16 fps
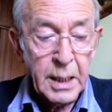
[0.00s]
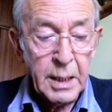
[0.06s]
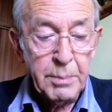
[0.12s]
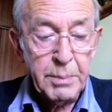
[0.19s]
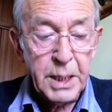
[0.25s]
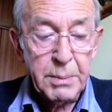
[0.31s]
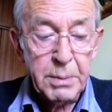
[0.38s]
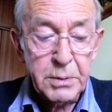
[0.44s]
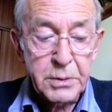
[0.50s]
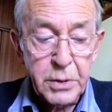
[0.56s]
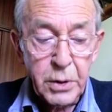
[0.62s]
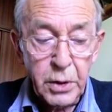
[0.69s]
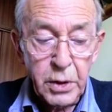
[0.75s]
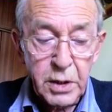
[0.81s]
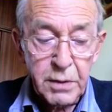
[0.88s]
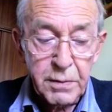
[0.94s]
People
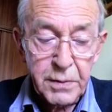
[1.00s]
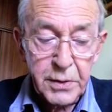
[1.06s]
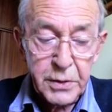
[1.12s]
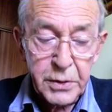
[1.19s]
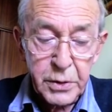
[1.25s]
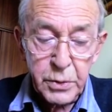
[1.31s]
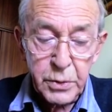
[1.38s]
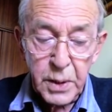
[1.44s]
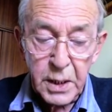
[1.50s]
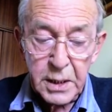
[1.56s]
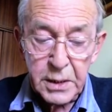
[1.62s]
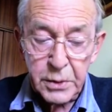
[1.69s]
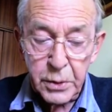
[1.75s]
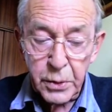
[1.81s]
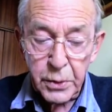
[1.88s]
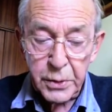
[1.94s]
talk of the New World
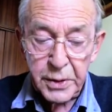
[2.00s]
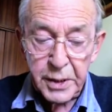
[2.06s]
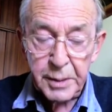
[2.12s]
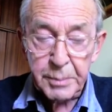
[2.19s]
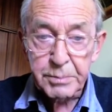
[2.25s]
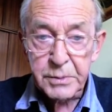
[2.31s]
Order,